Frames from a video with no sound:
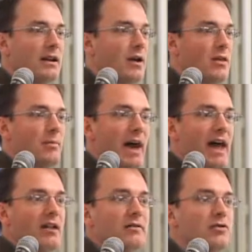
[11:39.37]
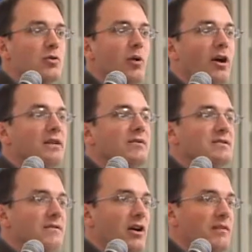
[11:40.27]
the Battle of Newmarket
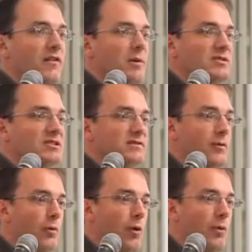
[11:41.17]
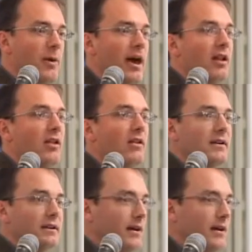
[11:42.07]
was a very famous Civil War battle,